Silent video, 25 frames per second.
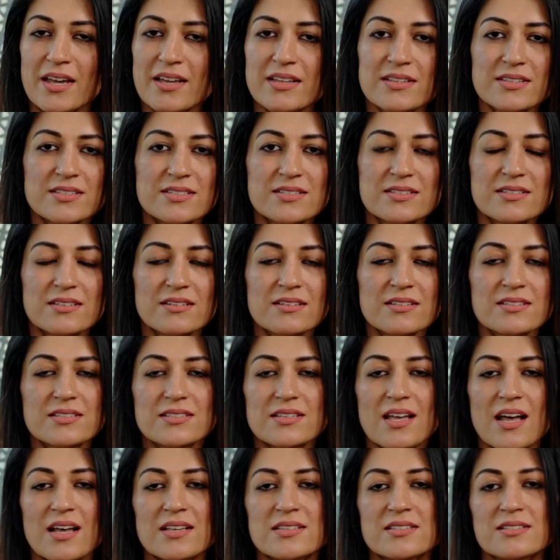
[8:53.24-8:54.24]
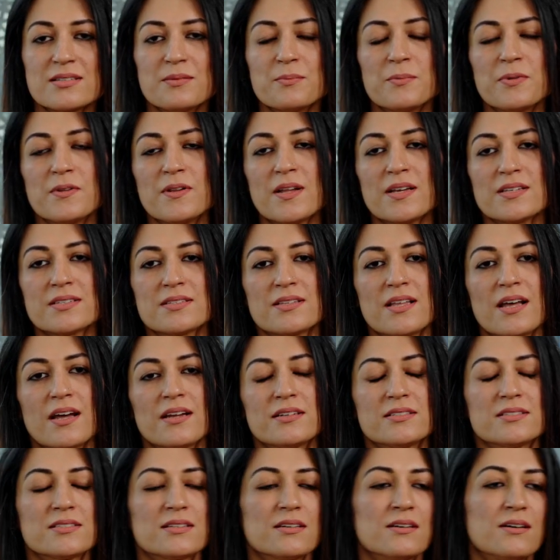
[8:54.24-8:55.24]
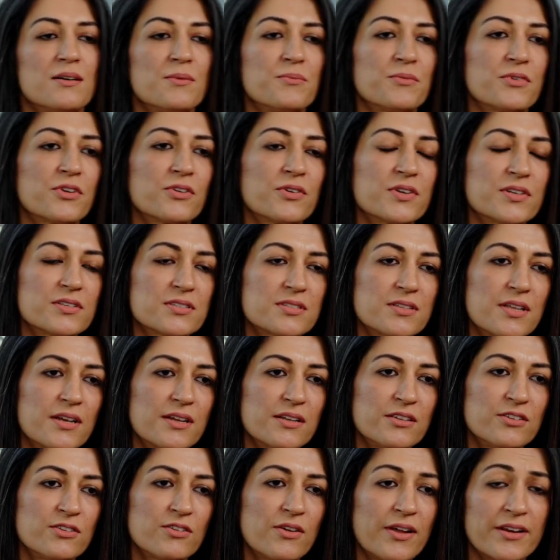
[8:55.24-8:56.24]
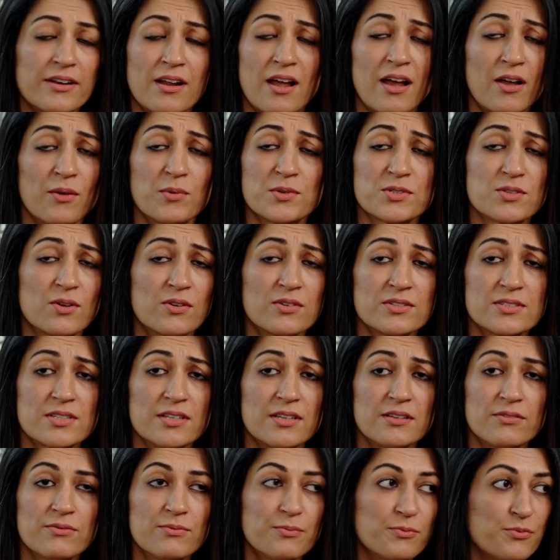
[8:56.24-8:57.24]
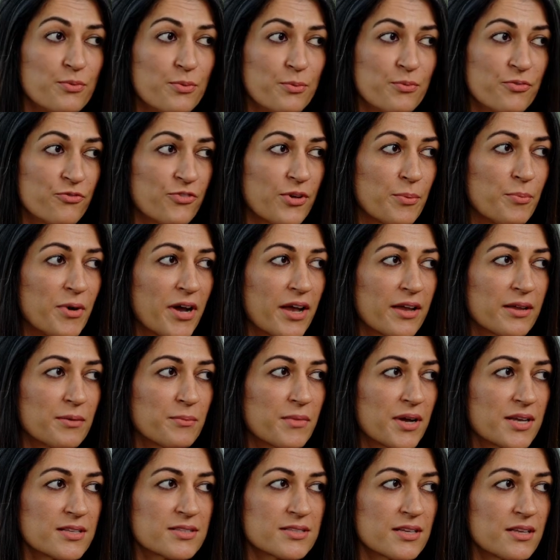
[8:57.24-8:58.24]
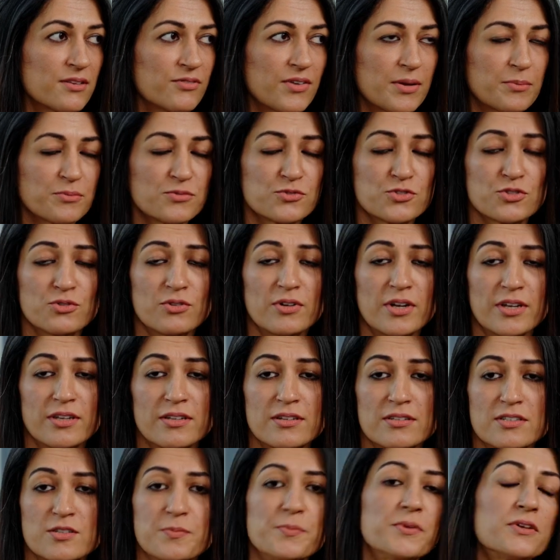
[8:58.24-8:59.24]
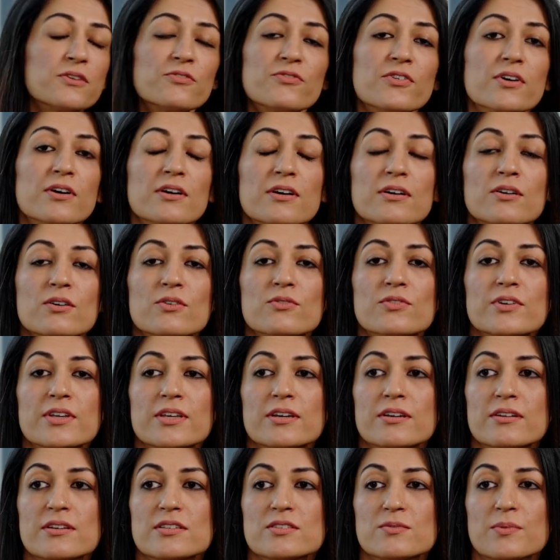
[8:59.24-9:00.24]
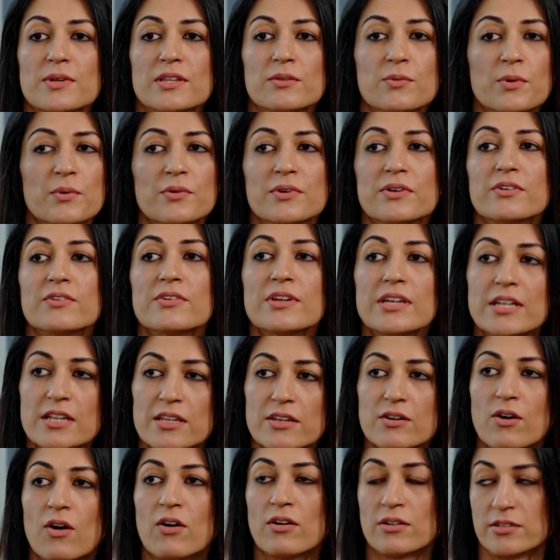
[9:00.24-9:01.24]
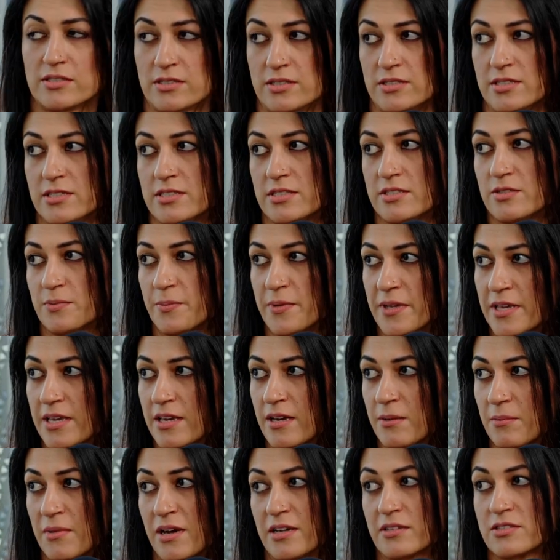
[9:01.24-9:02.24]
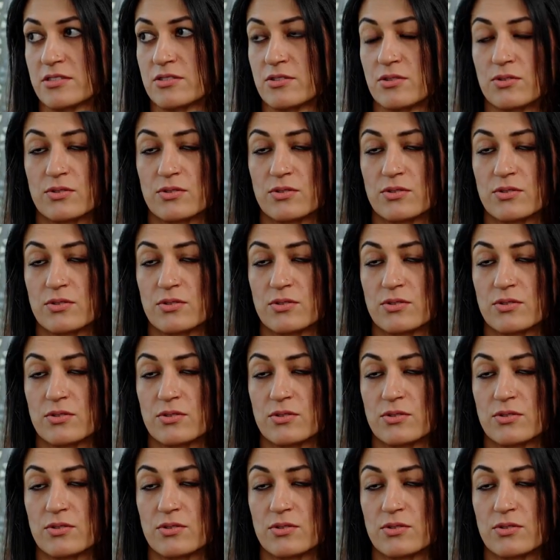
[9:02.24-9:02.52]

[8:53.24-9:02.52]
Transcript: It's it's as simple as that, um, Chris. That you know, and I was honestly Fibai and myself. I'm sure I can speak for her over here as well. We were really honored to be amongst